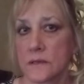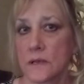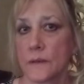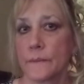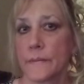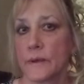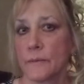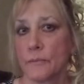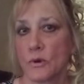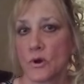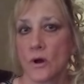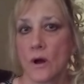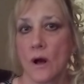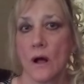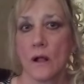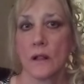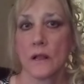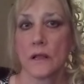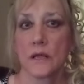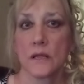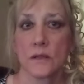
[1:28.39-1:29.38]
Some people
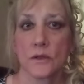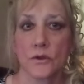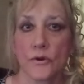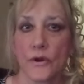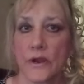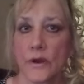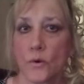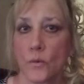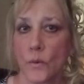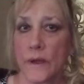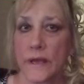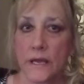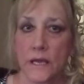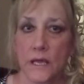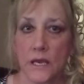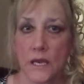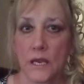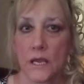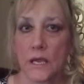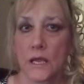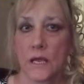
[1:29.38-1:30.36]
call it the Great
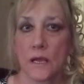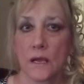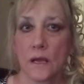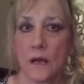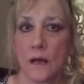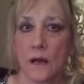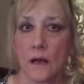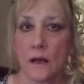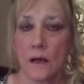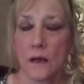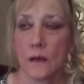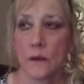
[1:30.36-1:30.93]
Awakening.